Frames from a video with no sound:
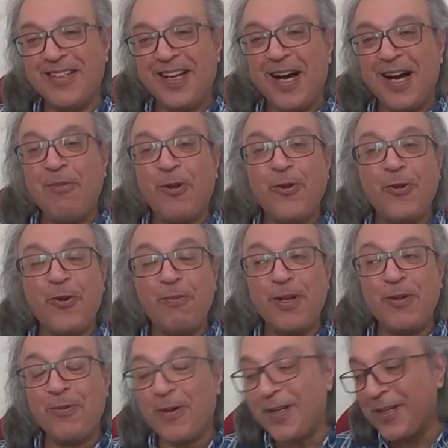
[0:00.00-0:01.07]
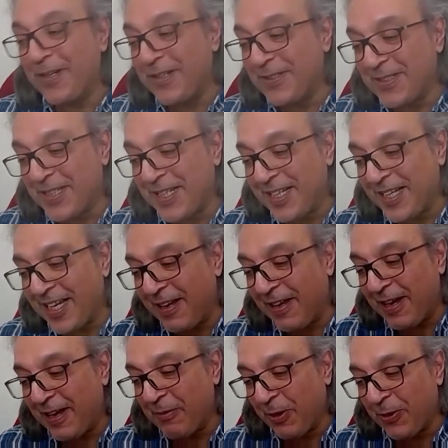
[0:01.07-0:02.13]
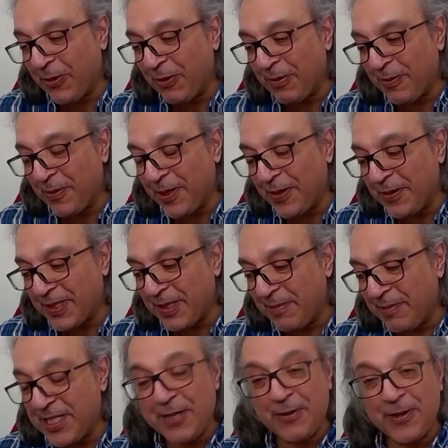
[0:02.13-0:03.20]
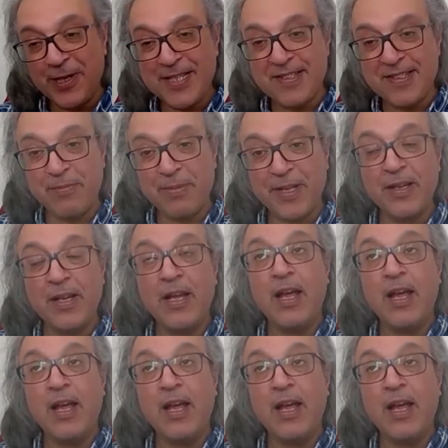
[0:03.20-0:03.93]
I'm not normally one who's materialistic, but